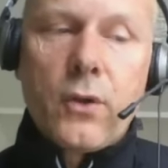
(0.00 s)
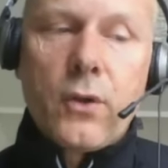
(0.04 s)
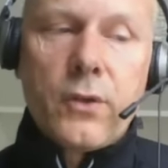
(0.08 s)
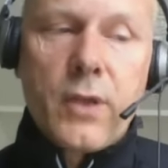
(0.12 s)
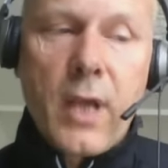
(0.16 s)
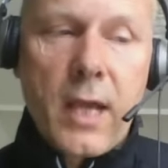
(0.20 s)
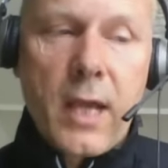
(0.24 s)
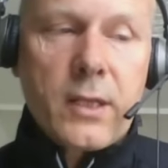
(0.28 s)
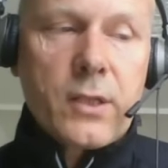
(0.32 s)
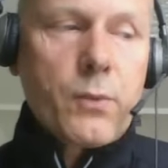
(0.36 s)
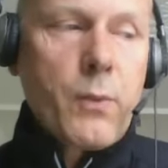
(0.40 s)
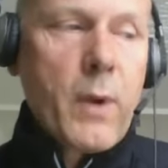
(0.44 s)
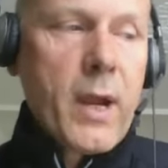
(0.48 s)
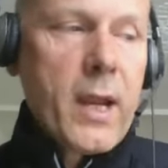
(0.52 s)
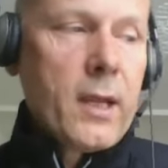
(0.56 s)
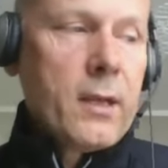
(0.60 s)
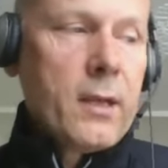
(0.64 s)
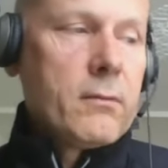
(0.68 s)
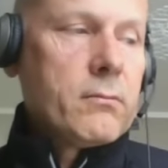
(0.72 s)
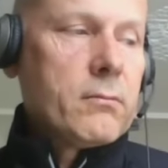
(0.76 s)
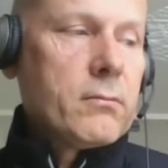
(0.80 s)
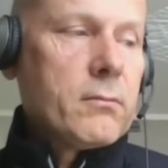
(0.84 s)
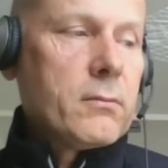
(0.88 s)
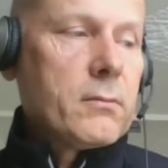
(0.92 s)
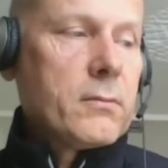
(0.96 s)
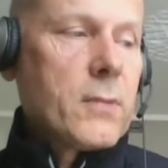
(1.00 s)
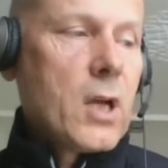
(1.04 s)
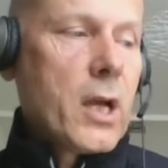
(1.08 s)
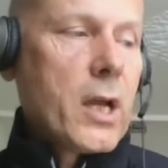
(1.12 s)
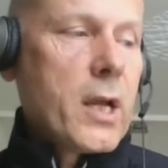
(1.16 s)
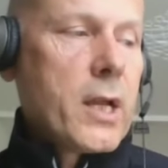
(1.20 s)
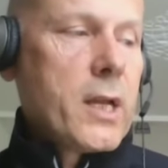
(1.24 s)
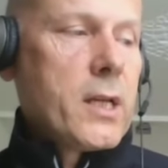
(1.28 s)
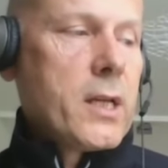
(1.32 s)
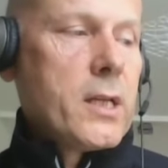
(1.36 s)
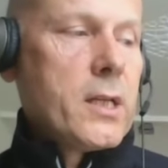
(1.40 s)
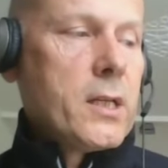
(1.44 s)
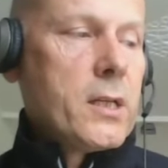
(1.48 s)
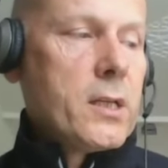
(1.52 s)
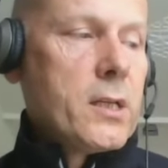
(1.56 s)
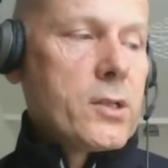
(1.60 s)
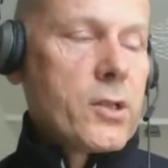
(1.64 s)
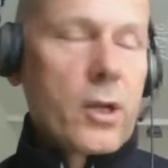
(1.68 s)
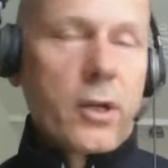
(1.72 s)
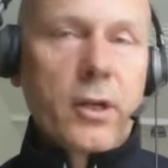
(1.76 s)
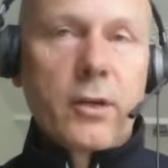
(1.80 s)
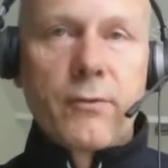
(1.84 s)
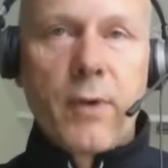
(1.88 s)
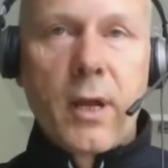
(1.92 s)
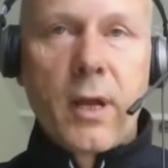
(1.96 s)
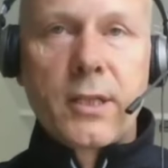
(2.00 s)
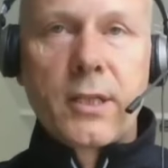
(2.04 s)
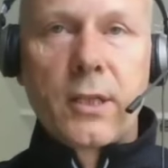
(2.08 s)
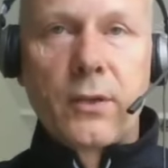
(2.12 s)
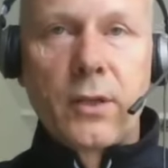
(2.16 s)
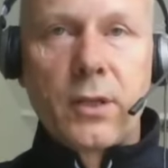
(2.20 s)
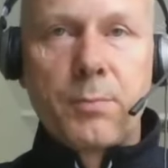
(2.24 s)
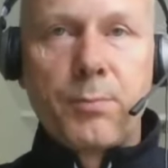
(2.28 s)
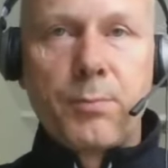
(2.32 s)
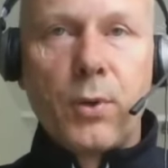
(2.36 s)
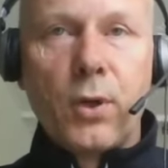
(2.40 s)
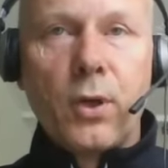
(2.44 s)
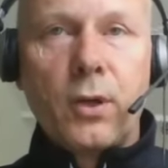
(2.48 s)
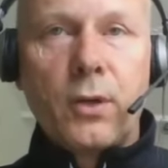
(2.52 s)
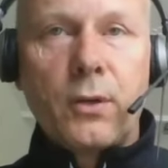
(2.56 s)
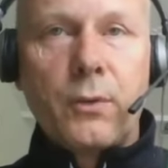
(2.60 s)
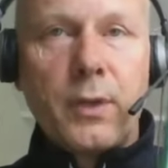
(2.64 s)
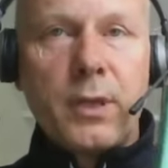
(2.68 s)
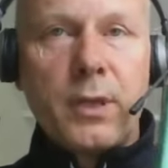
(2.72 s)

that's when I started writing this book with